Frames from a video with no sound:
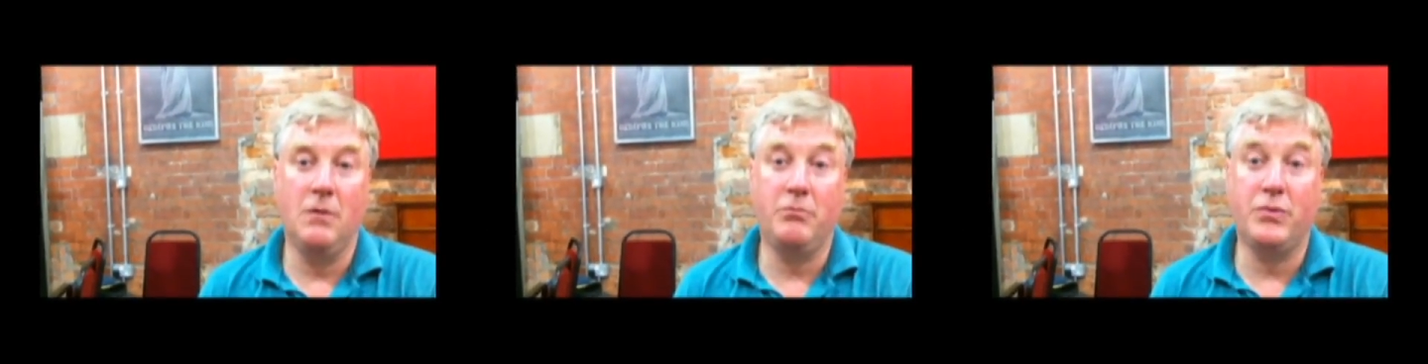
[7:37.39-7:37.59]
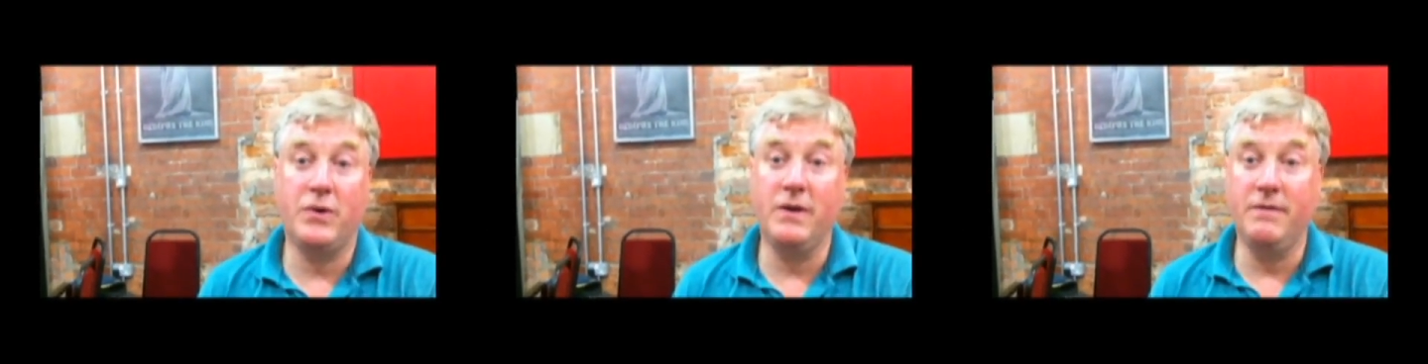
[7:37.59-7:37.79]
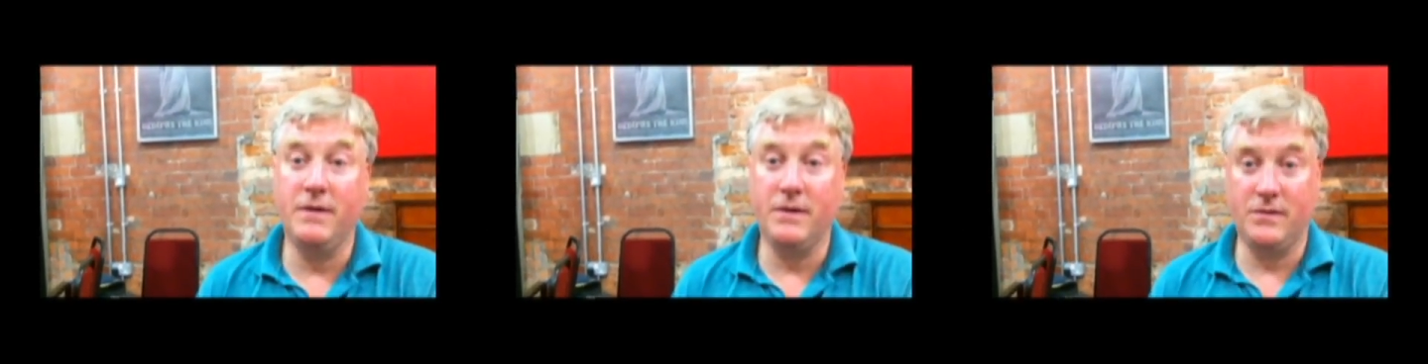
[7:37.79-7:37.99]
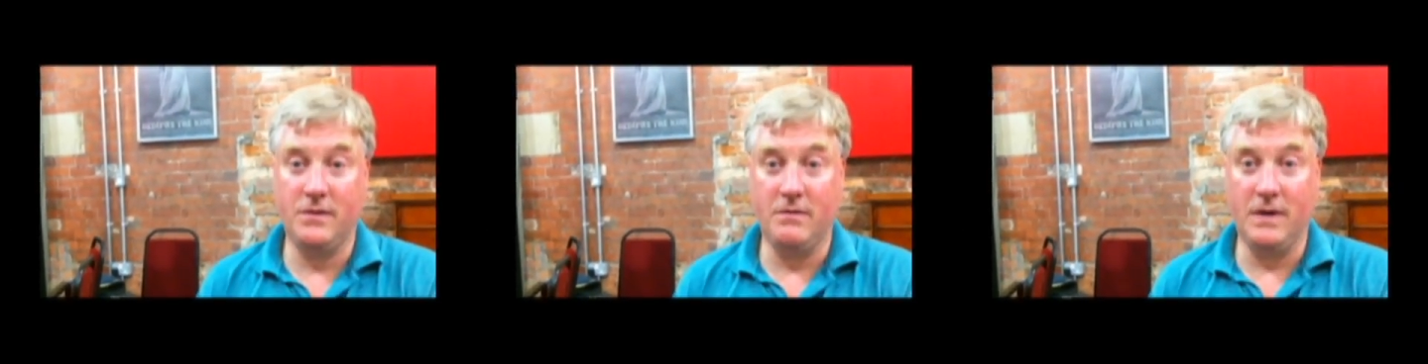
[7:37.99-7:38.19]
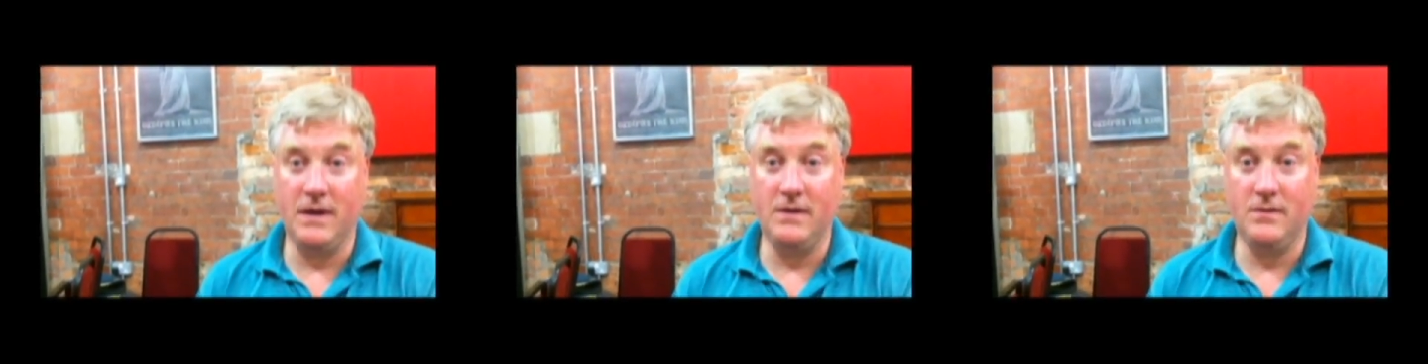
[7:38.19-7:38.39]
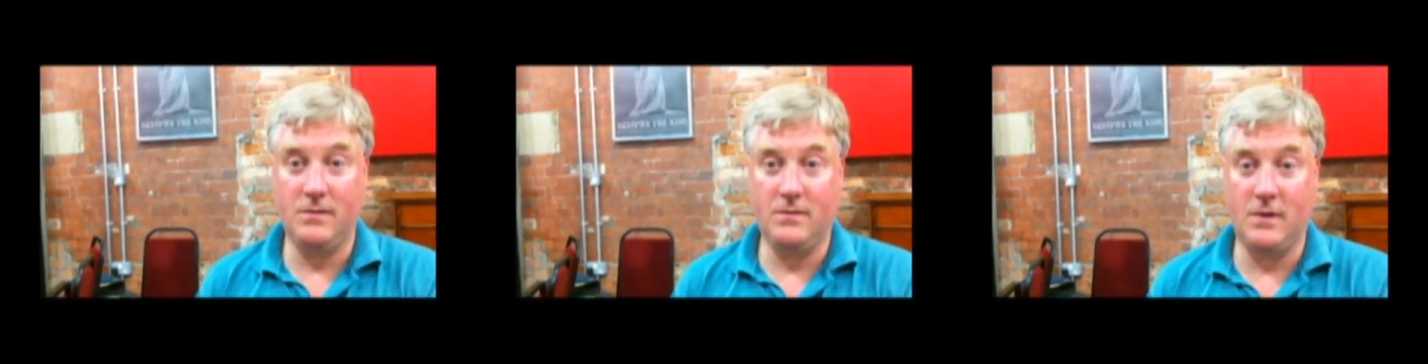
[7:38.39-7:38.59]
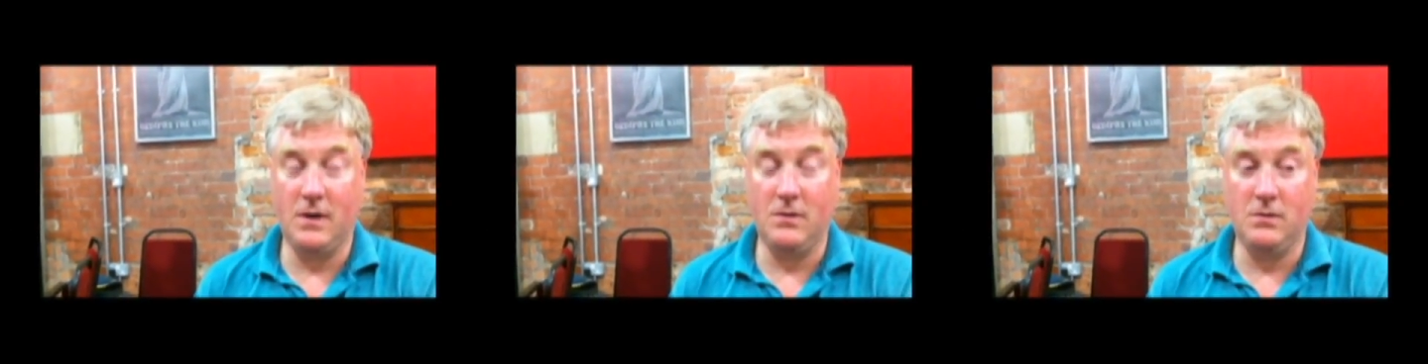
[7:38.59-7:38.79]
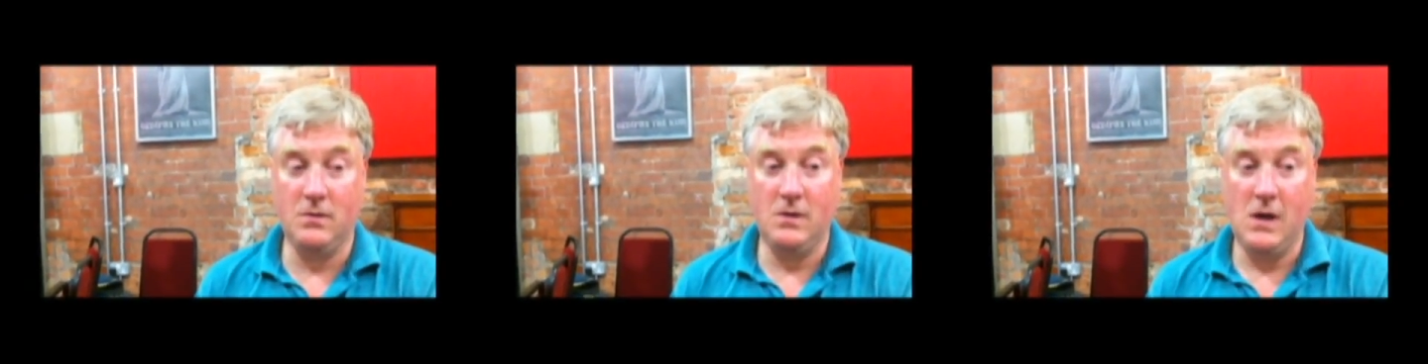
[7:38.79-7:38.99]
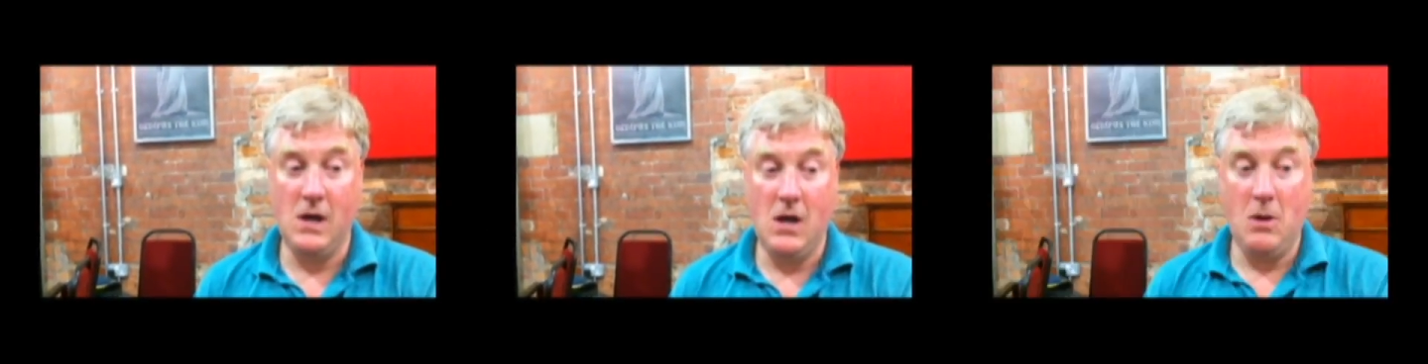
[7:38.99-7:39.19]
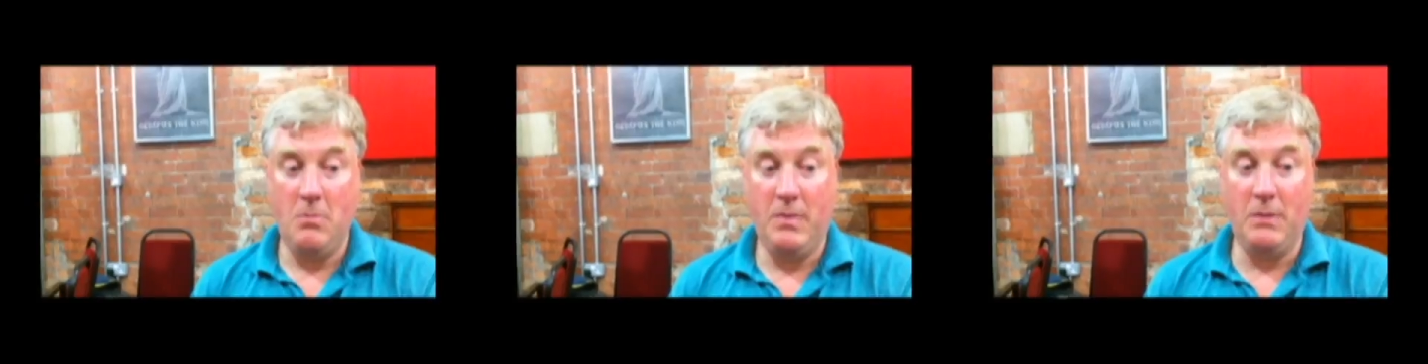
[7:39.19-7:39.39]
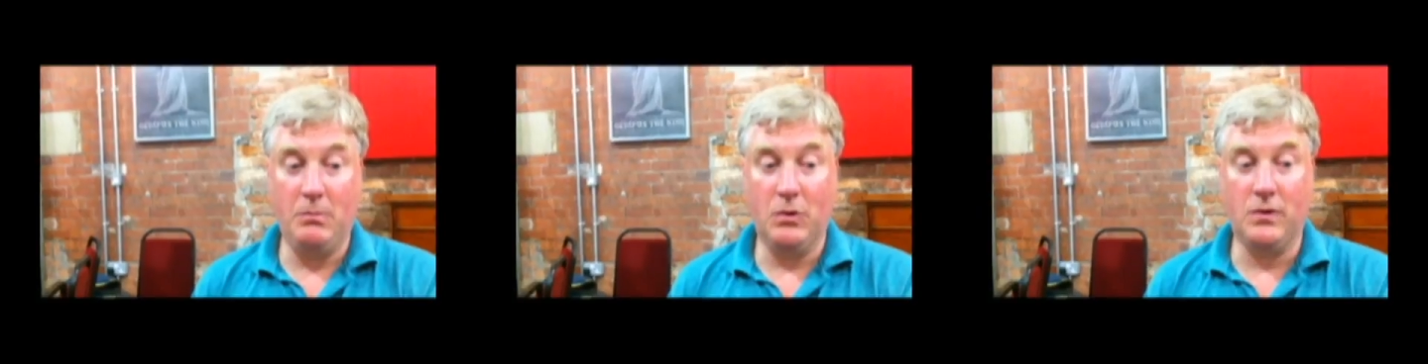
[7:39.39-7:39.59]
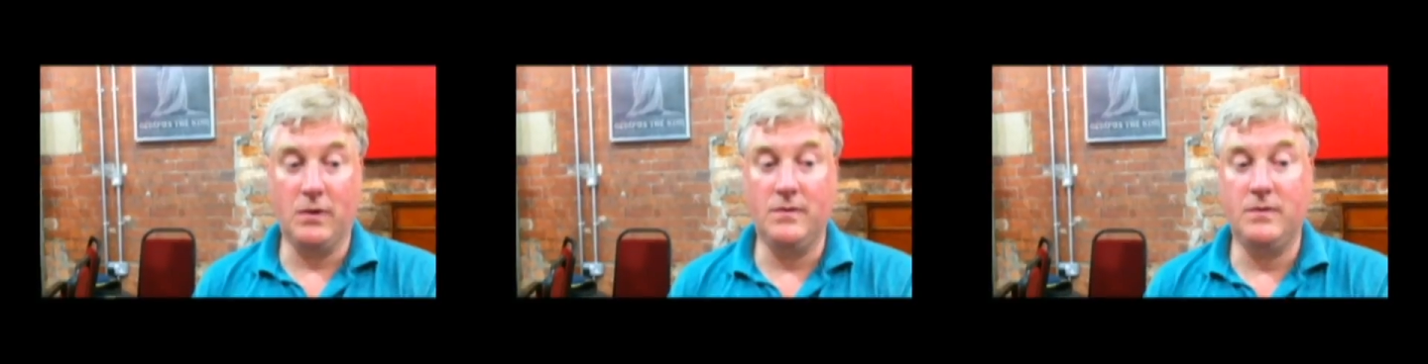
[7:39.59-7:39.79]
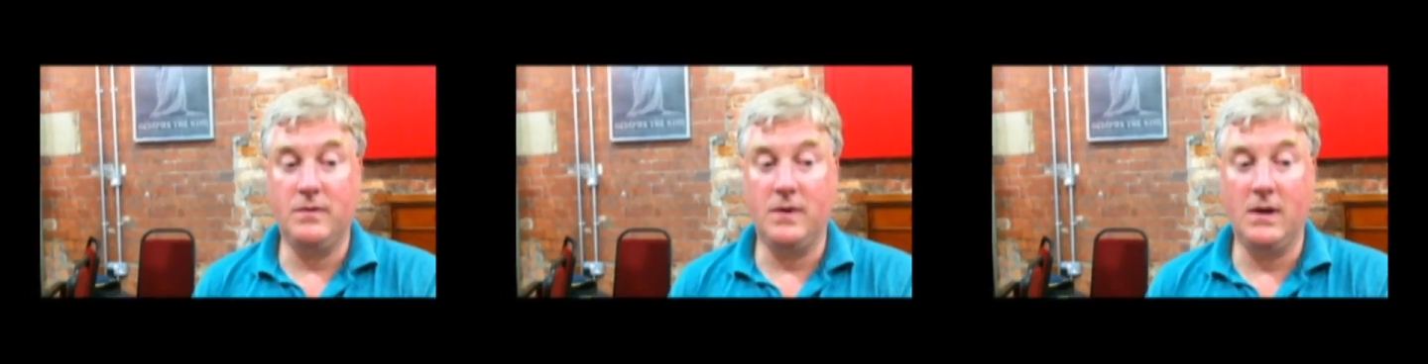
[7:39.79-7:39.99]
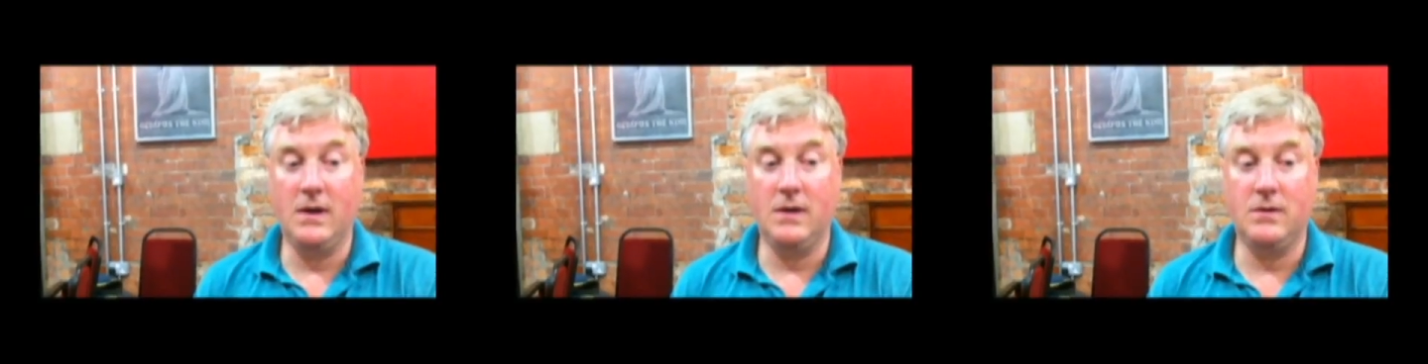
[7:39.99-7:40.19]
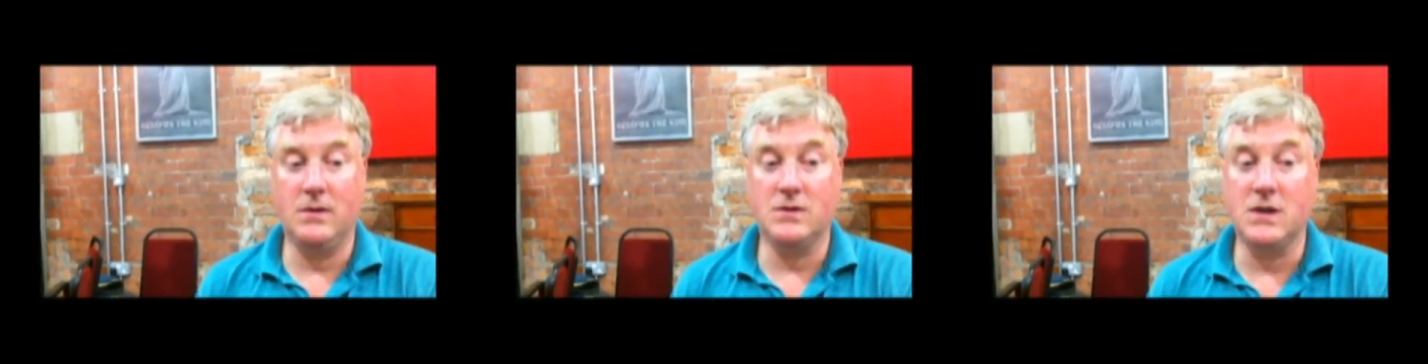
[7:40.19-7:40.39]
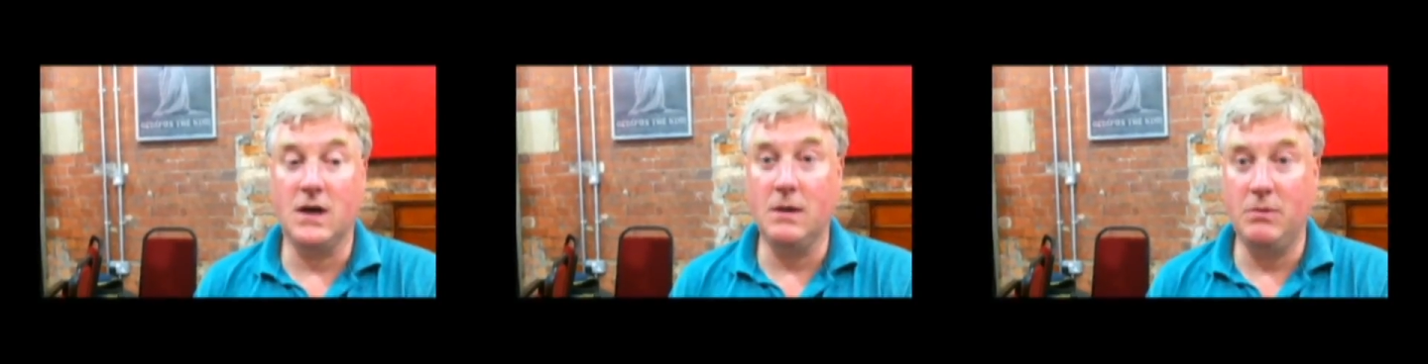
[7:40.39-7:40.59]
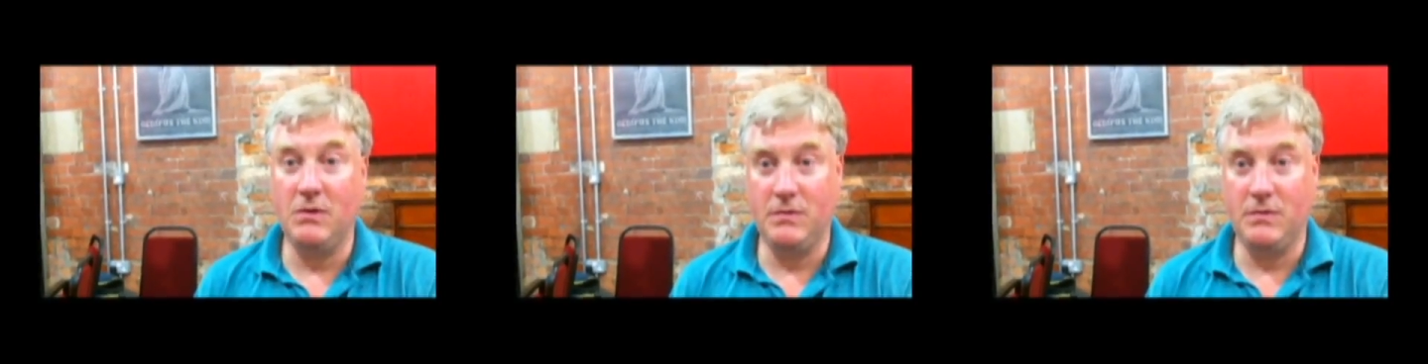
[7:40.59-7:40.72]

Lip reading: previous events, so people can see the type